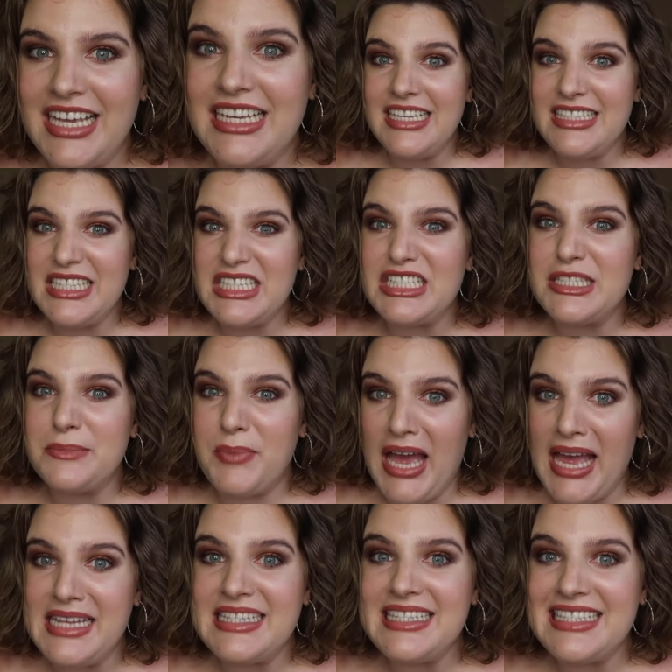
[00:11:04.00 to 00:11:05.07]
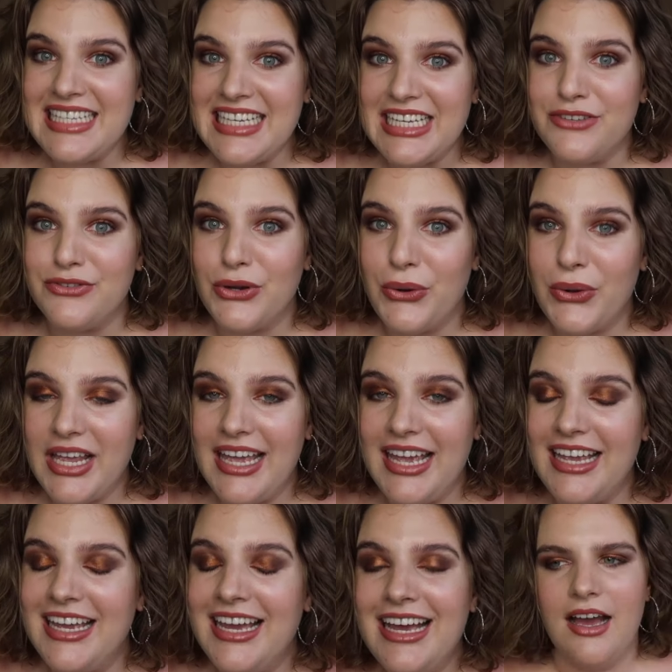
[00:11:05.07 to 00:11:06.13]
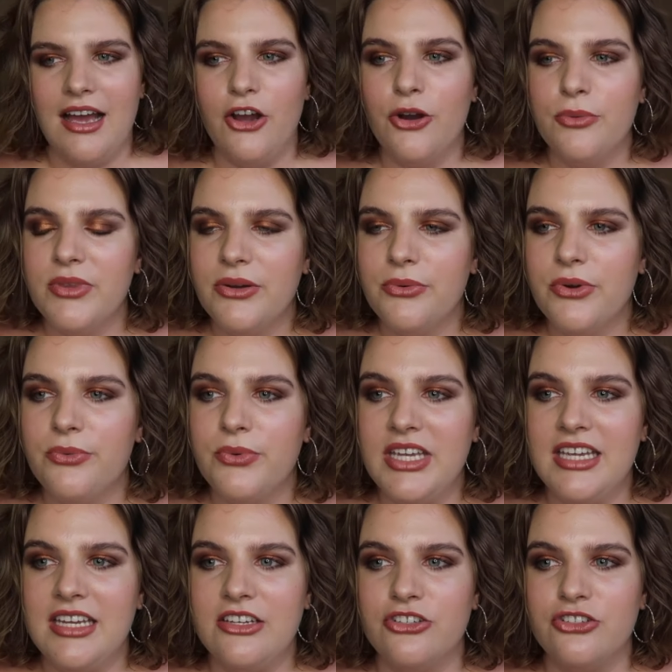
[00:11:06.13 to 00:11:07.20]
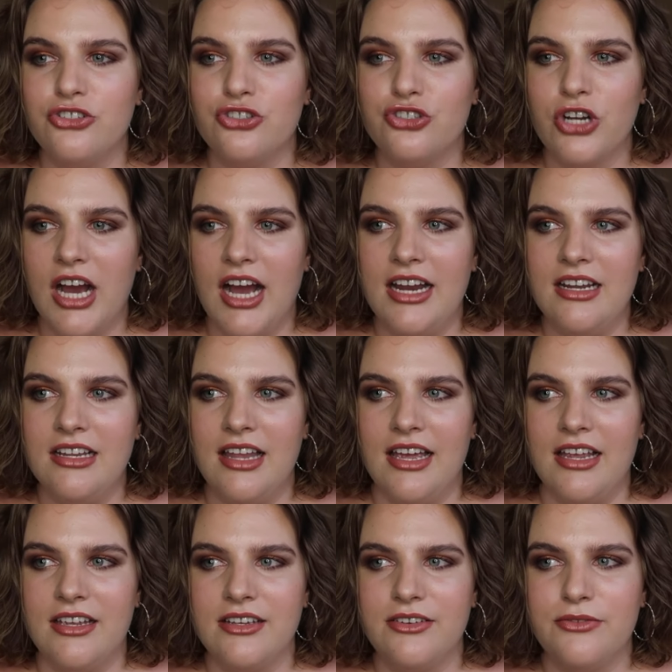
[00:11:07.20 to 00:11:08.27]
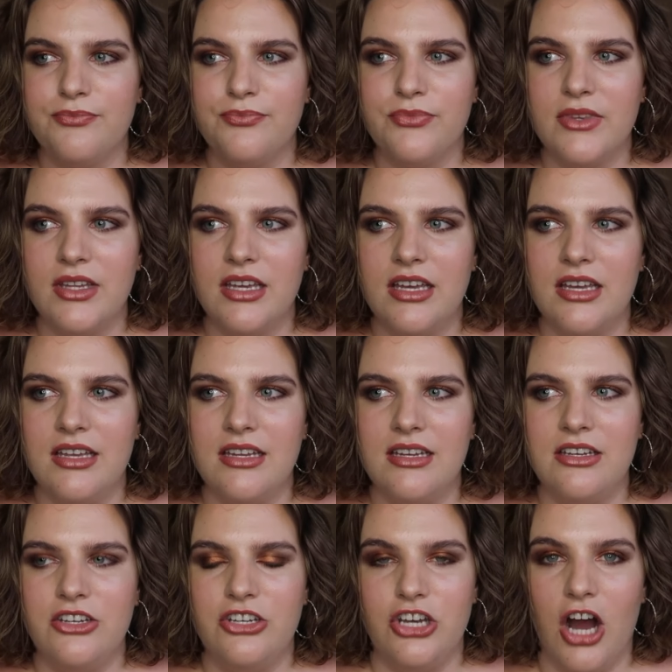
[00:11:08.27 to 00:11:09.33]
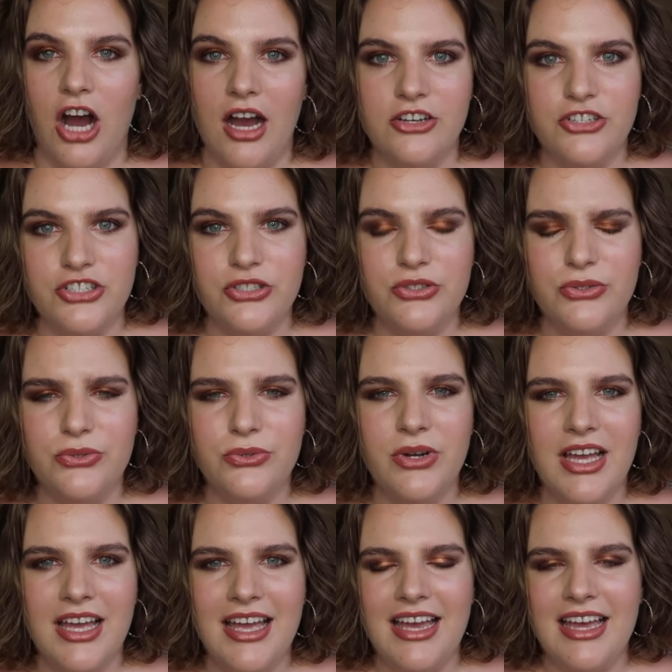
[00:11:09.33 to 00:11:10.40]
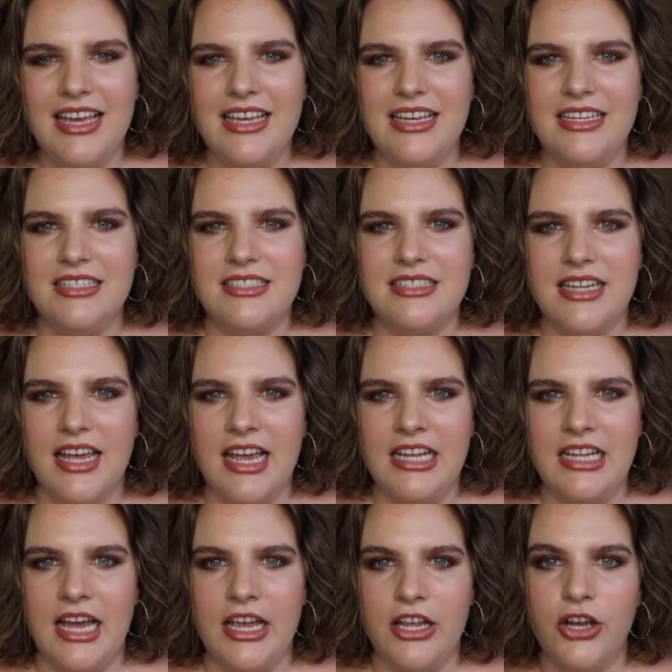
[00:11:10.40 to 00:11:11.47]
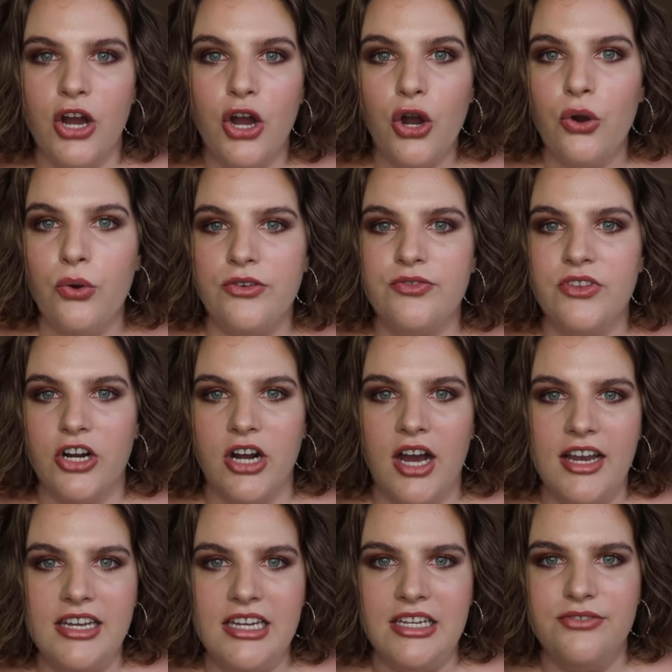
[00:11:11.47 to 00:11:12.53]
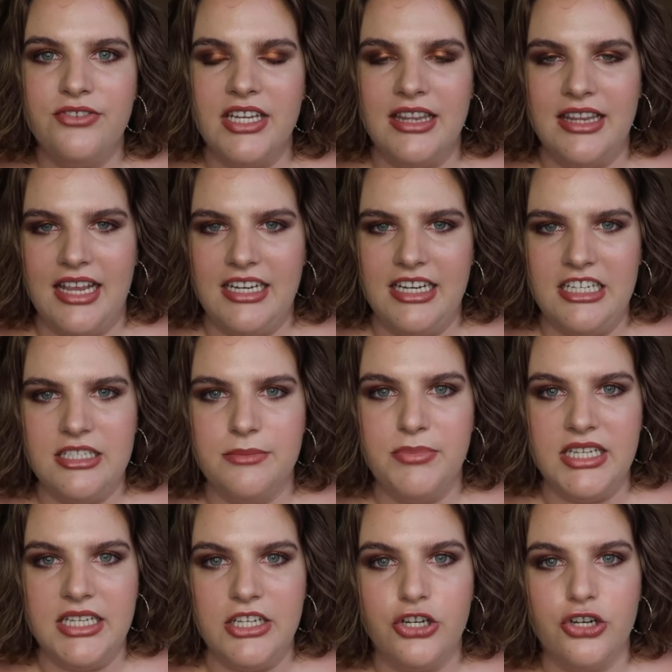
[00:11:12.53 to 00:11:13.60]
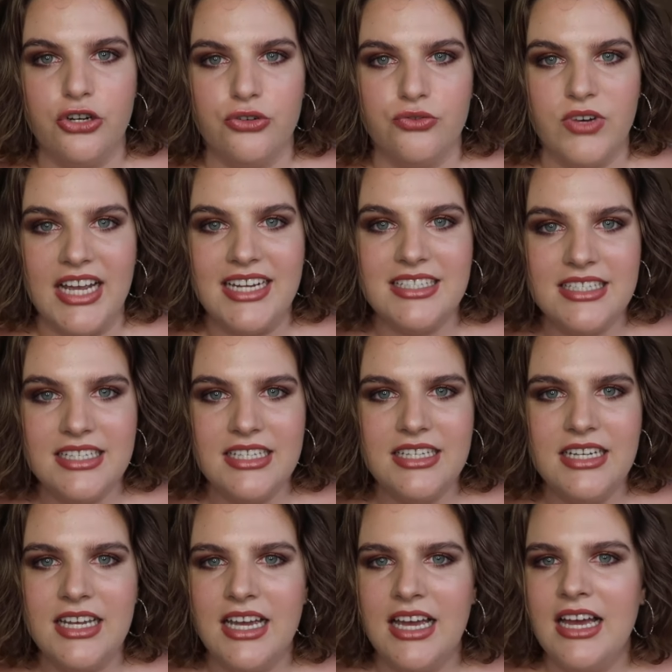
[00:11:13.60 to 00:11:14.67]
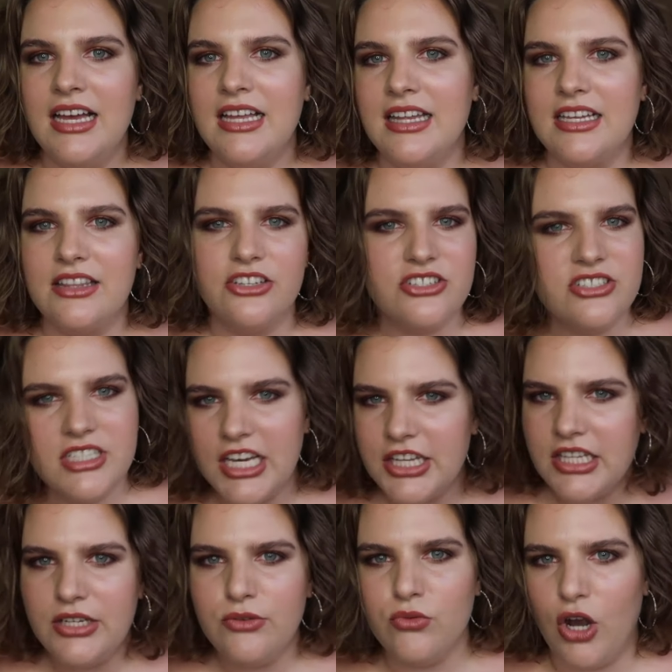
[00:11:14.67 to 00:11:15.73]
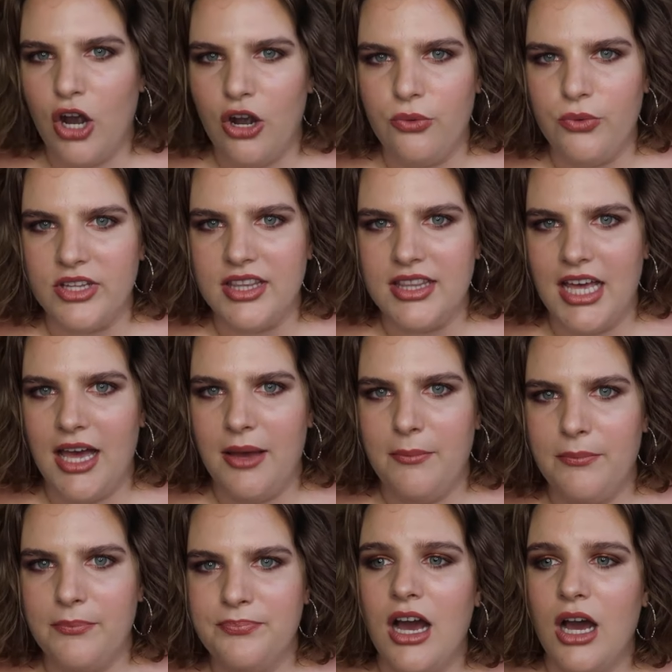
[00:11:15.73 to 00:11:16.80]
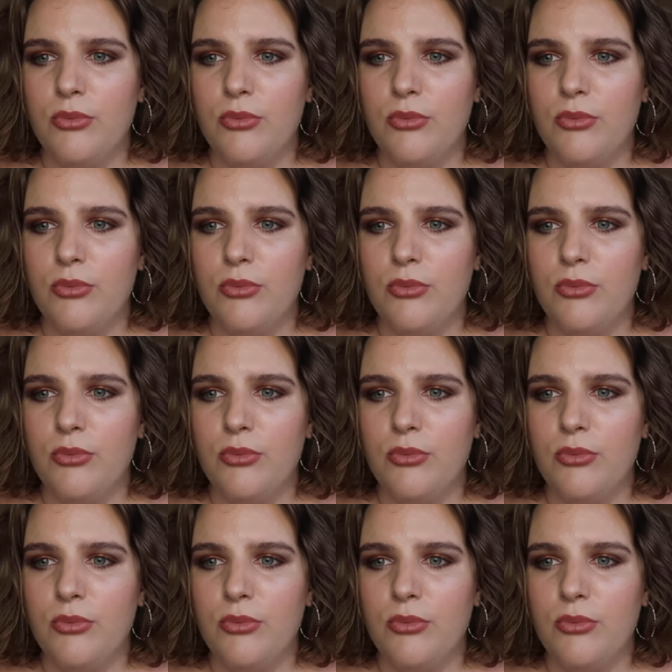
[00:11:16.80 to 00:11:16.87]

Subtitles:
It's expensive, okay? I hope that what we can try to like not do is say like, oh, if they're uneven, they need to be corrected. Like, there's nothing wrong with them.